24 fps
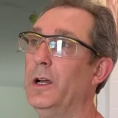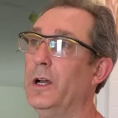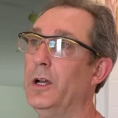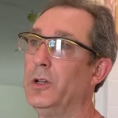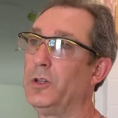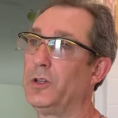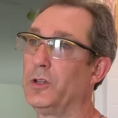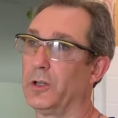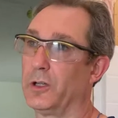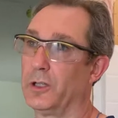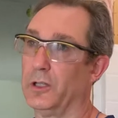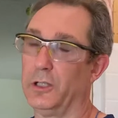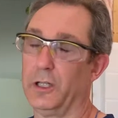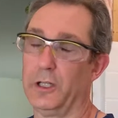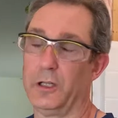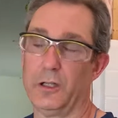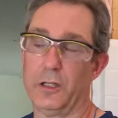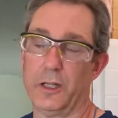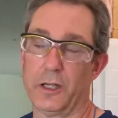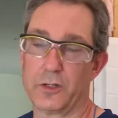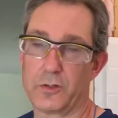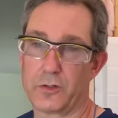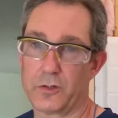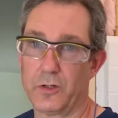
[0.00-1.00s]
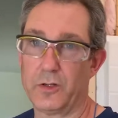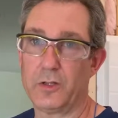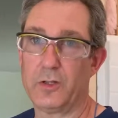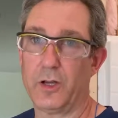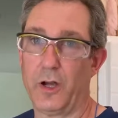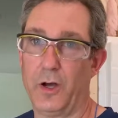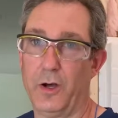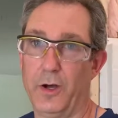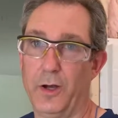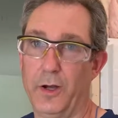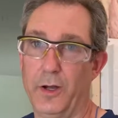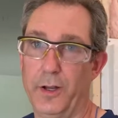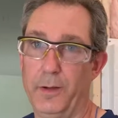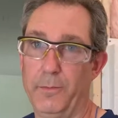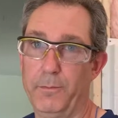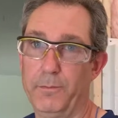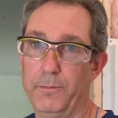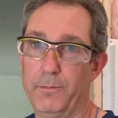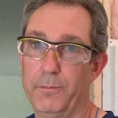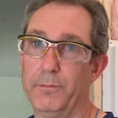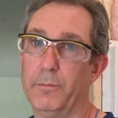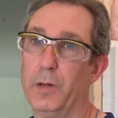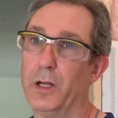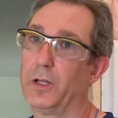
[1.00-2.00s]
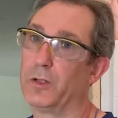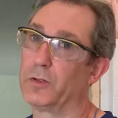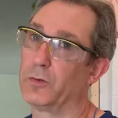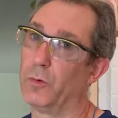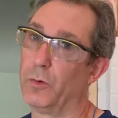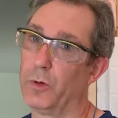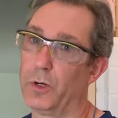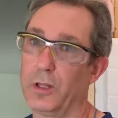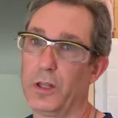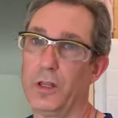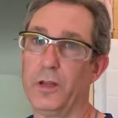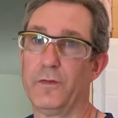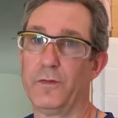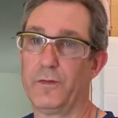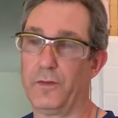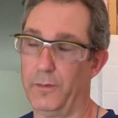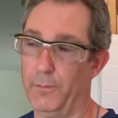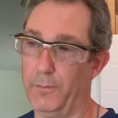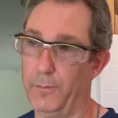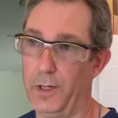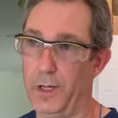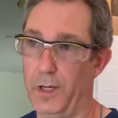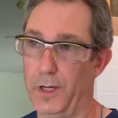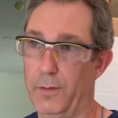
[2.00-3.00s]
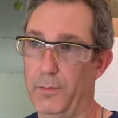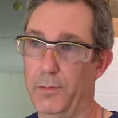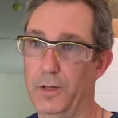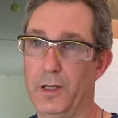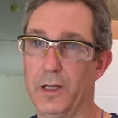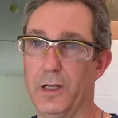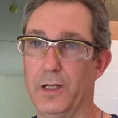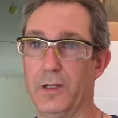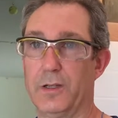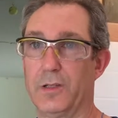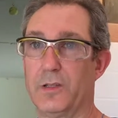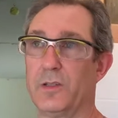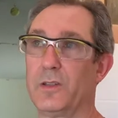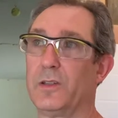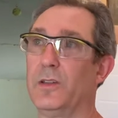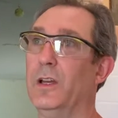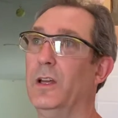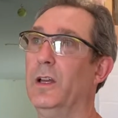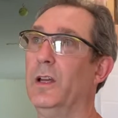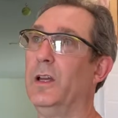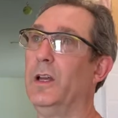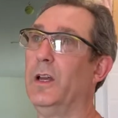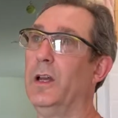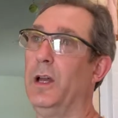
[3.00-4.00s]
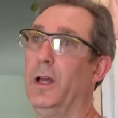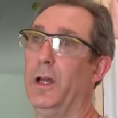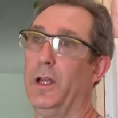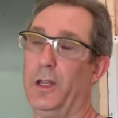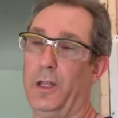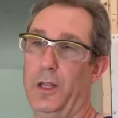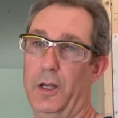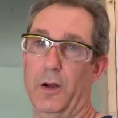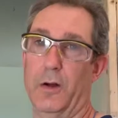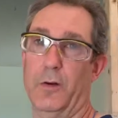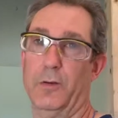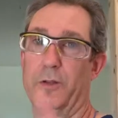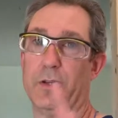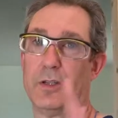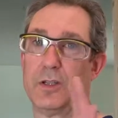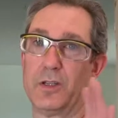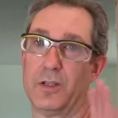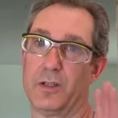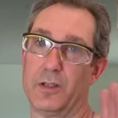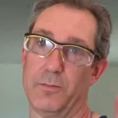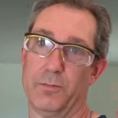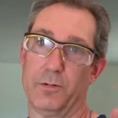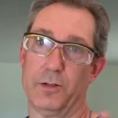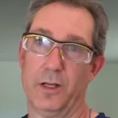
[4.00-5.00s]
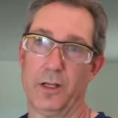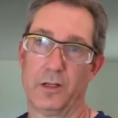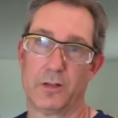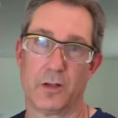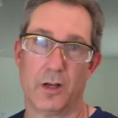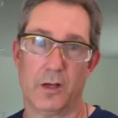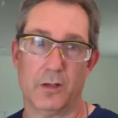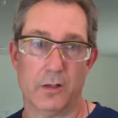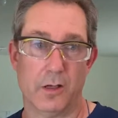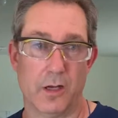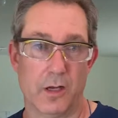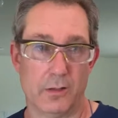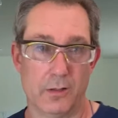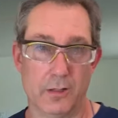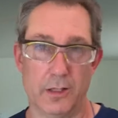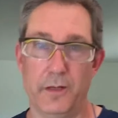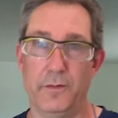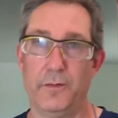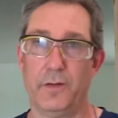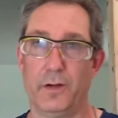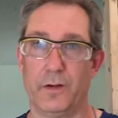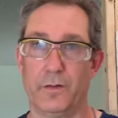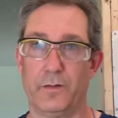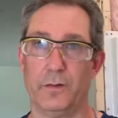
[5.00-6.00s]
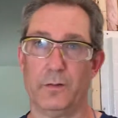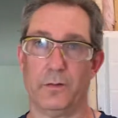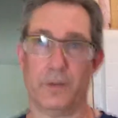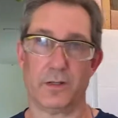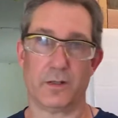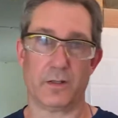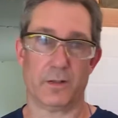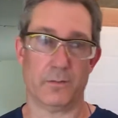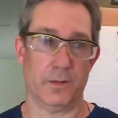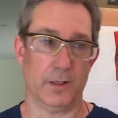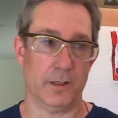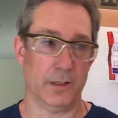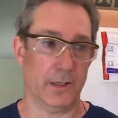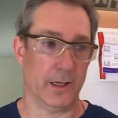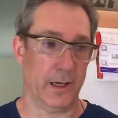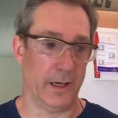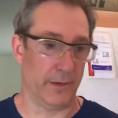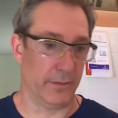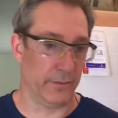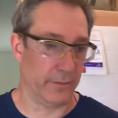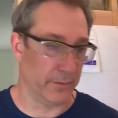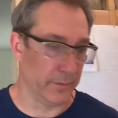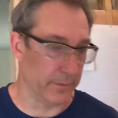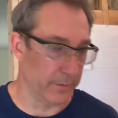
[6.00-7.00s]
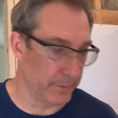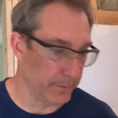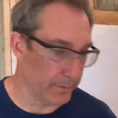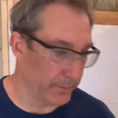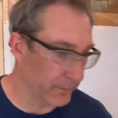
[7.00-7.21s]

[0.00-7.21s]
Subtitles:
Took a little extra time, but it's worth it for me because, you know, this is a place I'll live here for the rest of my life.